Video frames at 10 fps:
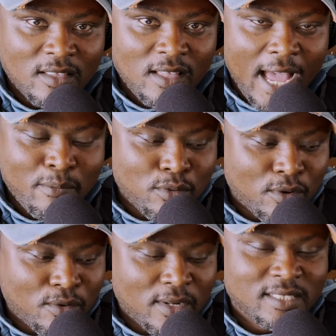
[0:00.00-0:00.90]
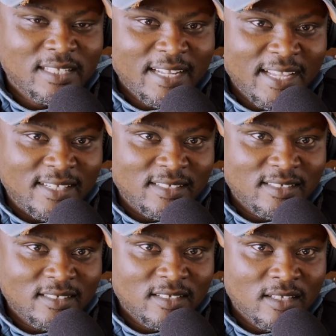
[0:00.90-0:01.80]
I procrastinate.
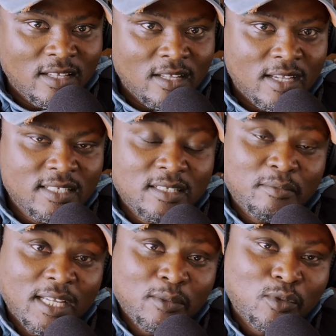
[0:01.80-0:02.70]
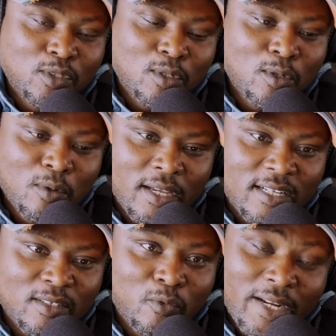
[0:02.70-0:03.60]
And sometimes when you look at
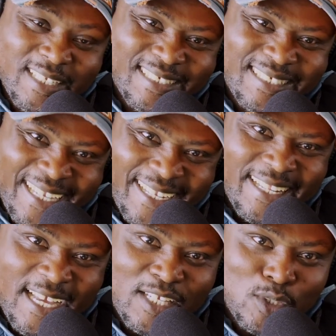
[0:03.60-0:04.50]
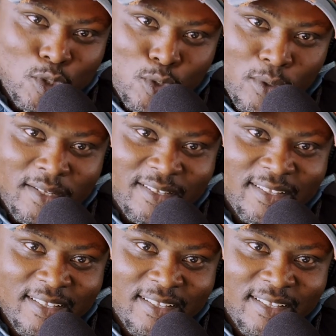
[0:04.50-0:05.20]
it, what exactly are you doing